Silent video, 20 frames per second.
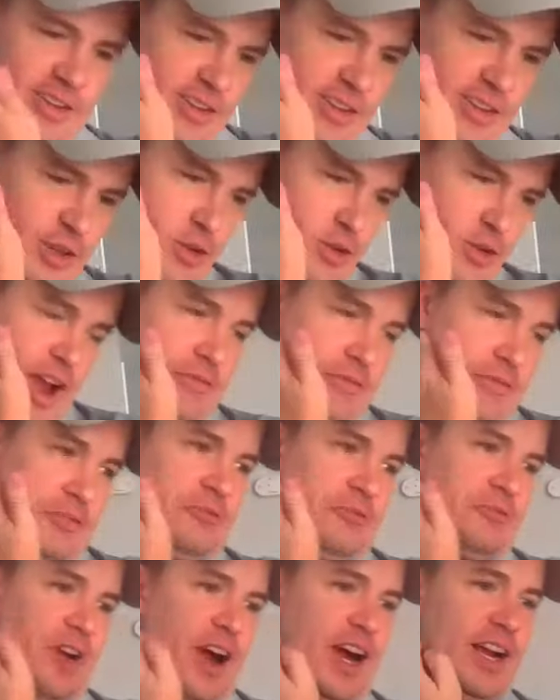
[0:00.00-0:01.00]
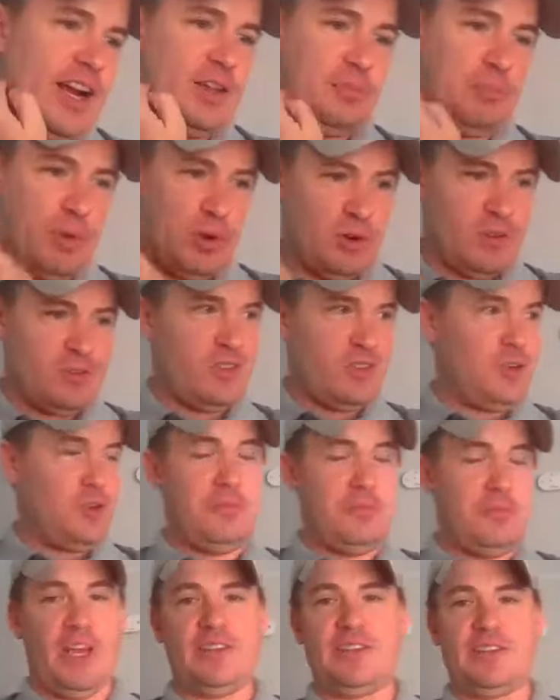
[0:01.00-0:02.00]
you have to find the person who
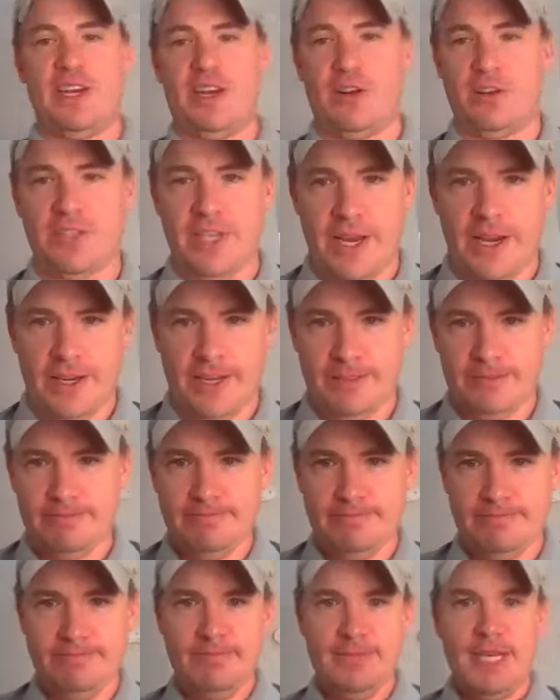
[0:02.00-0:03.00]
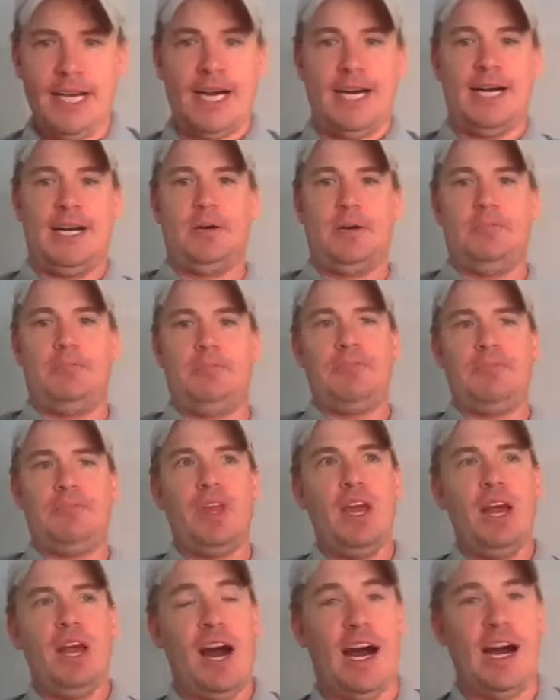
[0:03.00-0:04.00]
makes it entertaining.
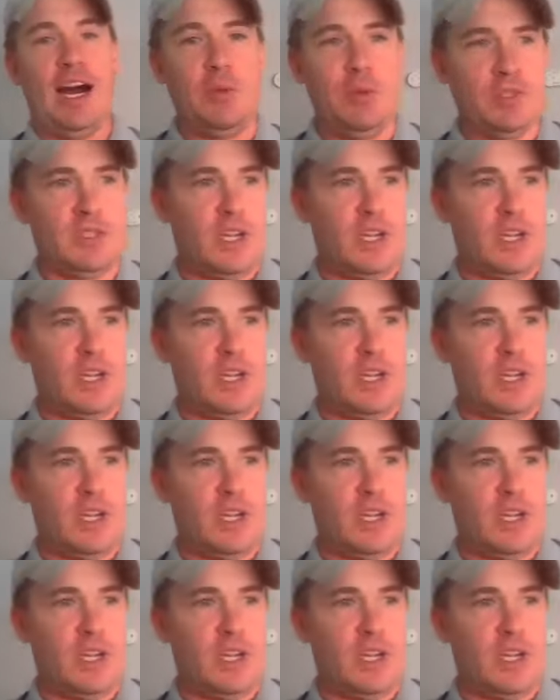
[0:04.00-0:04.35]
I was